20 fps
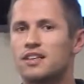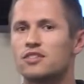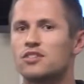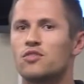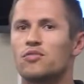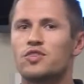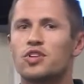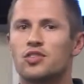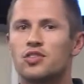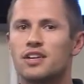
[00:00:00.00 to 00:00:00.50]
so
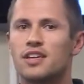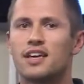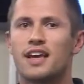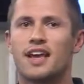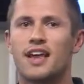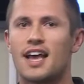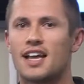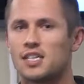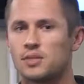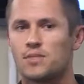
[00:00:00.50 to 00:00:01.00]
when you're looking
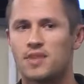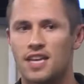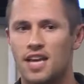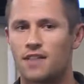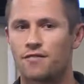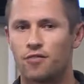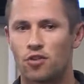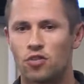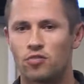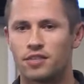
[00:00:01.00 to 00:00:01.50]
at
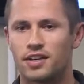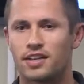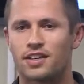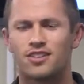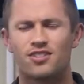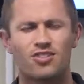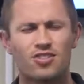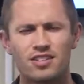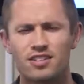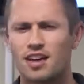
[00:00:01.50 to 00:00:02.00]
SPF only, you're
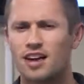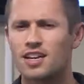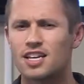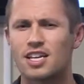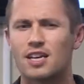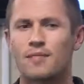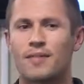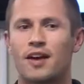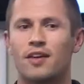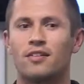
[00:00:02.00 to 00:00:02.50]
only
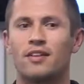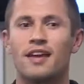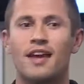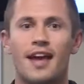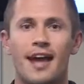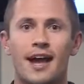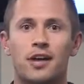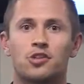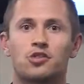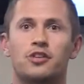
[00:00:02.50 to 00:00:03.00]
talking about
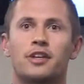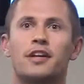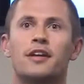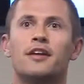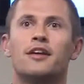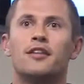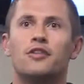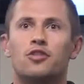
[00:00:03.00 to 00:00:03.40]
actually